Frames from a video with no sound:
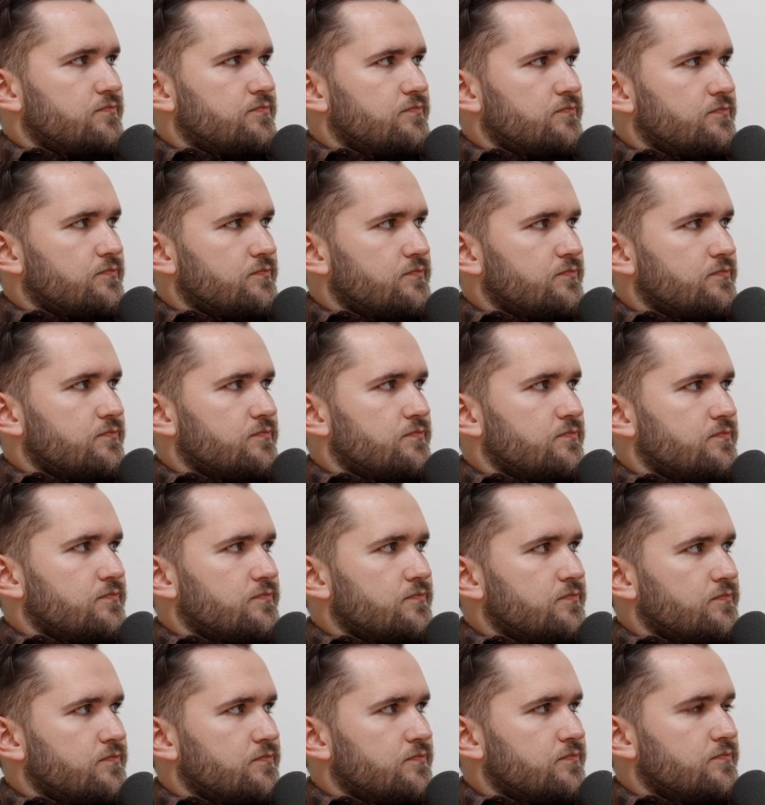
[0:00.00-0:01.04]

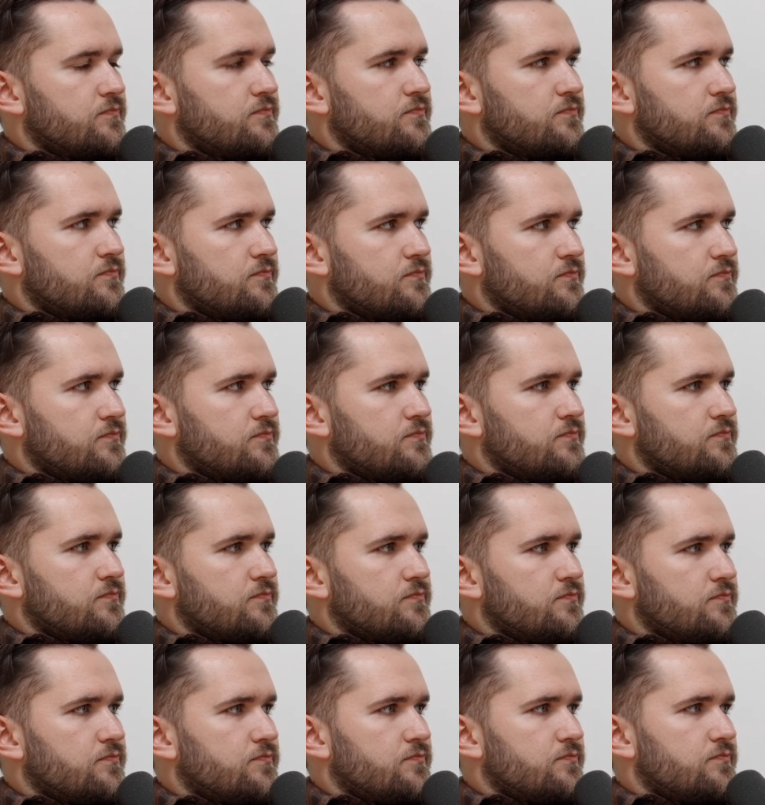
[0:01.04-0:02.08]

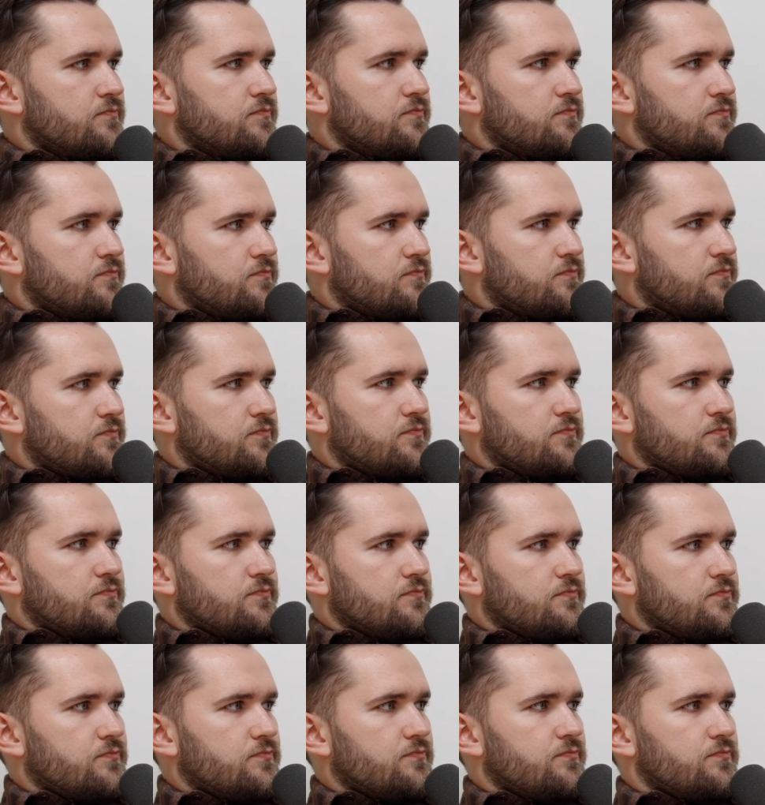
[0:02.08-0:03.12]

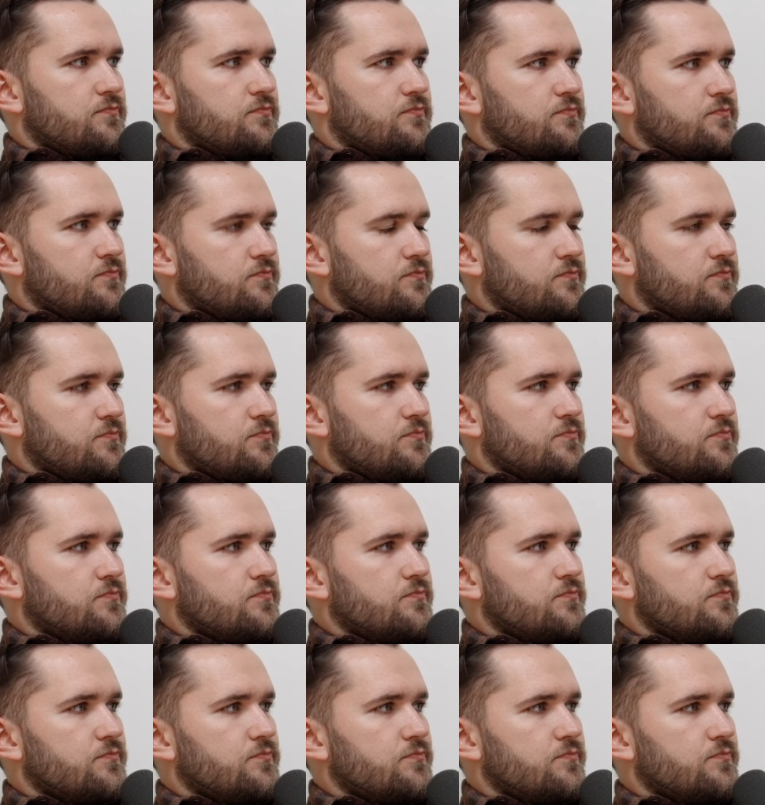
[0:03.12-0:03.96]
[no speech]